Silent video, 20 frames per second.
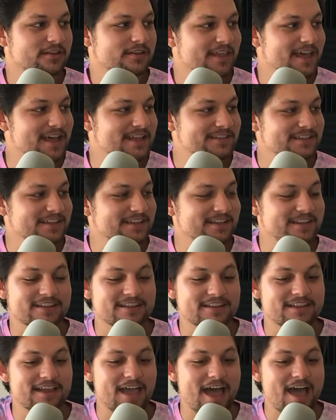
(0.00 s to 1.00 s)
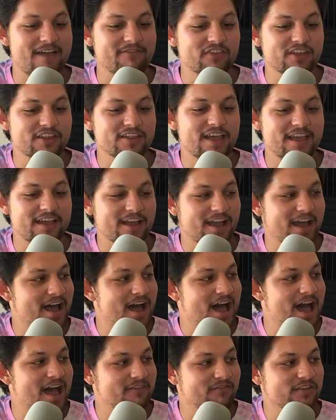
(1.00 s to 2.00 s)
I
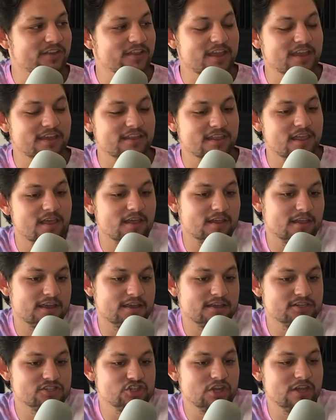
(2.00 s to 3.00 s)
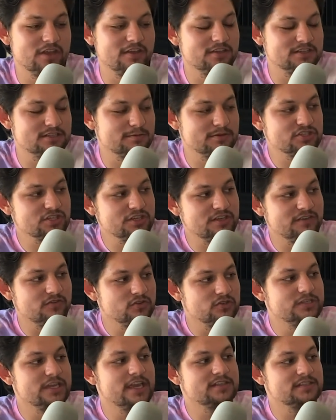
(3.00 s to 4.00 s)
feel like, because especially if
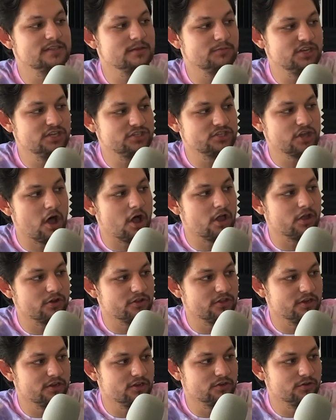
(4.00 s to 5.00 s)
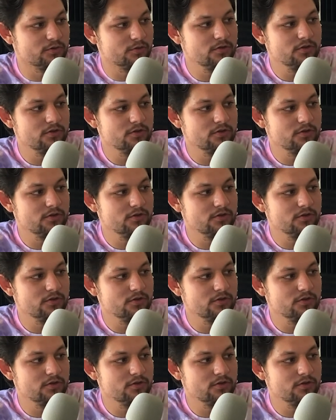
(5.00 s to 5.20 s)
you date someone taller than you.